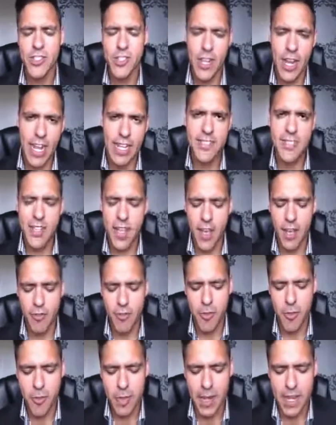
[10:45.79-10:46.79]
So let's
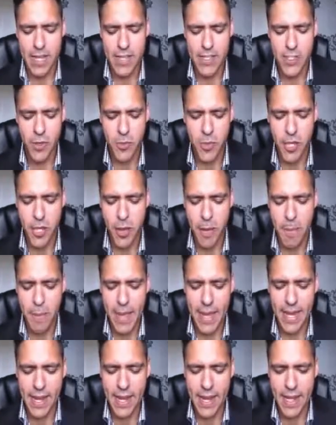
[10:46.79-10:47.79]
start from the beginning. So we got
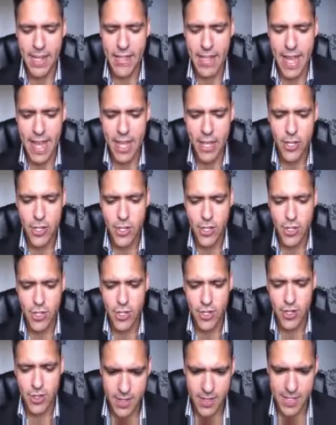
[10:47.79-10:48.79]
Bangladesh,
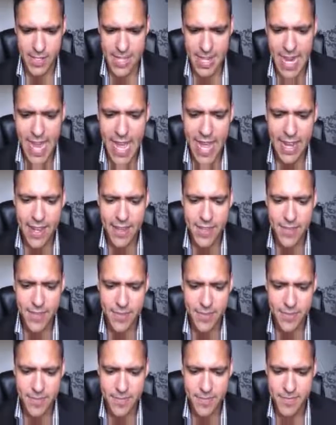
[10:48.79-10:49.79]
select,
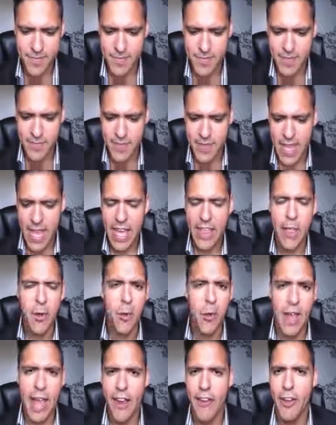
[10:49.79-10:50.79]
and then
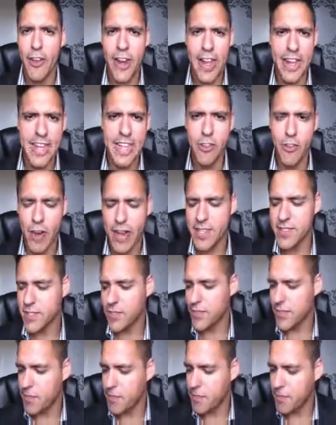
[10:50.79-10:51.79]
we'll carry on adding the rest
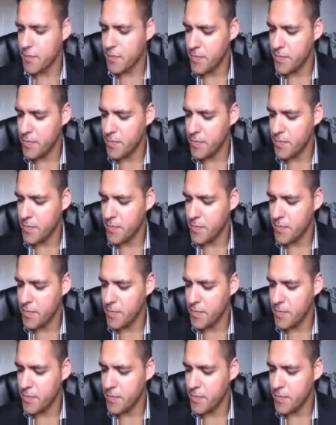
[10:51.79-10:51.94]
of them.